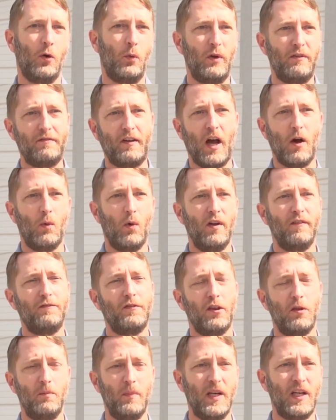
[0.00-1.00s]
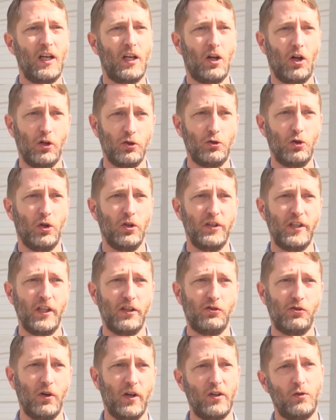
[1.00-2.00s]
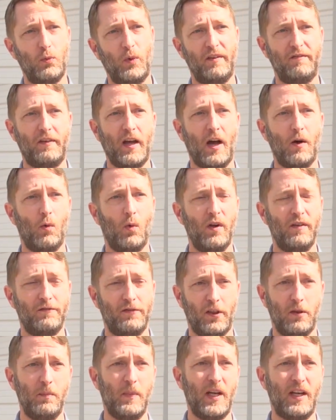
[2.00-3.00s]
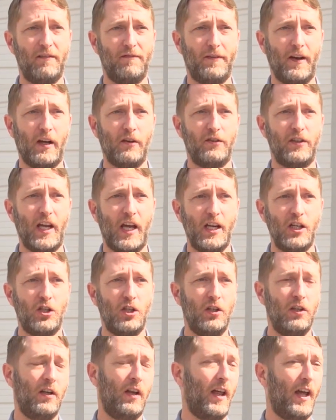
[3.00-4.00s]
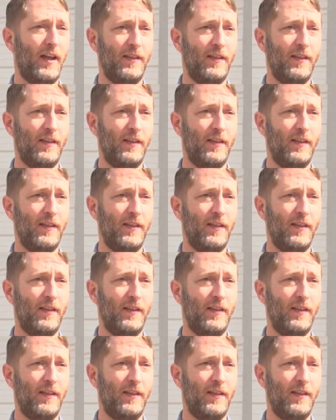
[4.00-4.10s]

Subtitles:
We've got one for the Midi Cultural District, we've got one for the Midi Foundation,